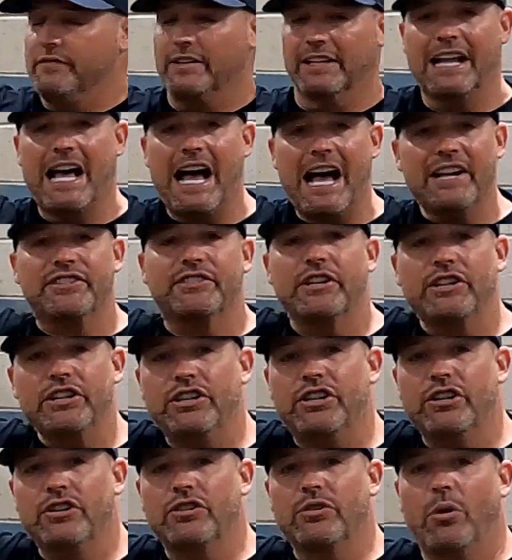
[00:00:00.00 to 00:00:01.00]
the last thing you
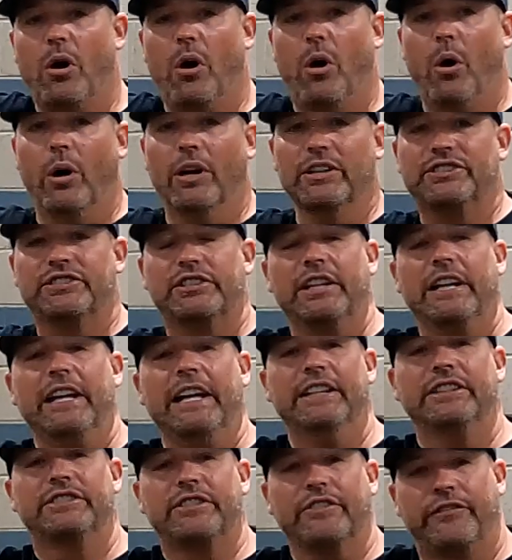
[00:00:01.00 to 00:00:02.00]
do to a horse
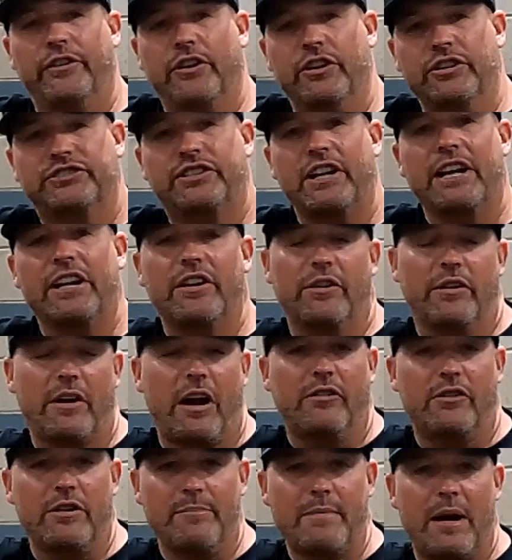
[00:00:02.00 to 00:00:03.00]
is the first thing you're going
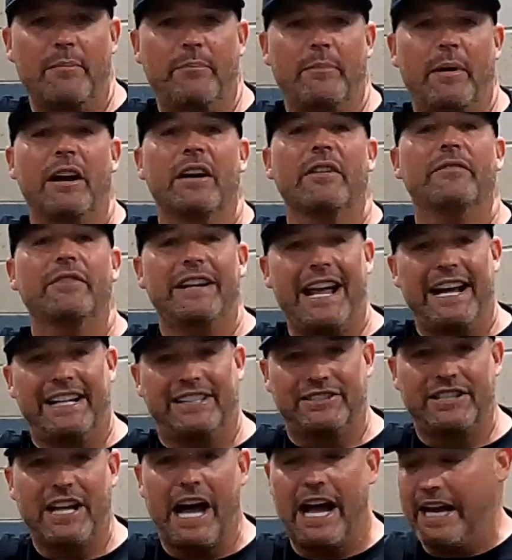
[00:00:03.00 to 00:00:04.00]
to remember the
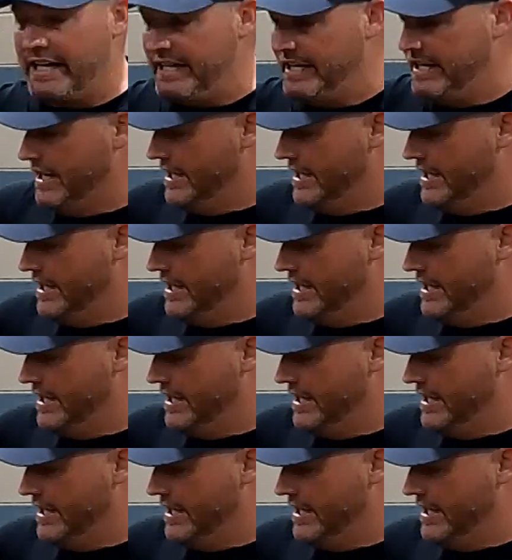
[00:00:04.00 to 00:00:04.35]
next day.